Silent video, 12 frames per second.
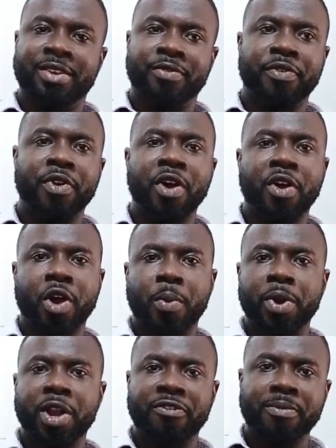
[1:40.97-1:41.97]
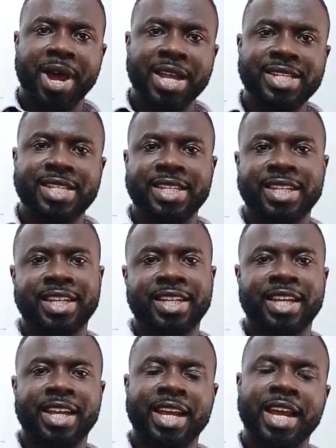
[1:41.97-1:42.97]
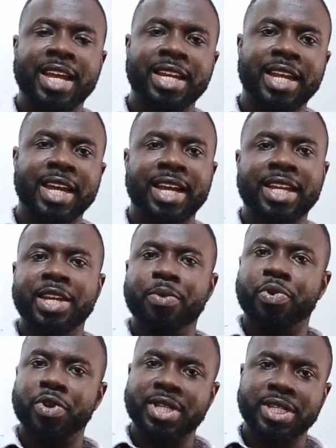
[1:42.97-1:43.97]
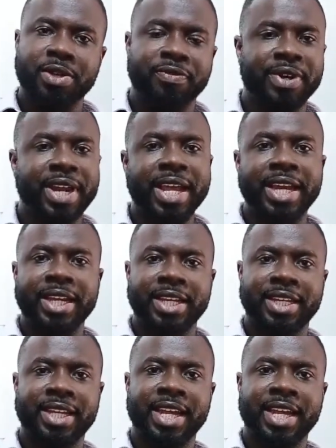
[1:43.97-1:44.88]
for a couple of months, and in the process of learning,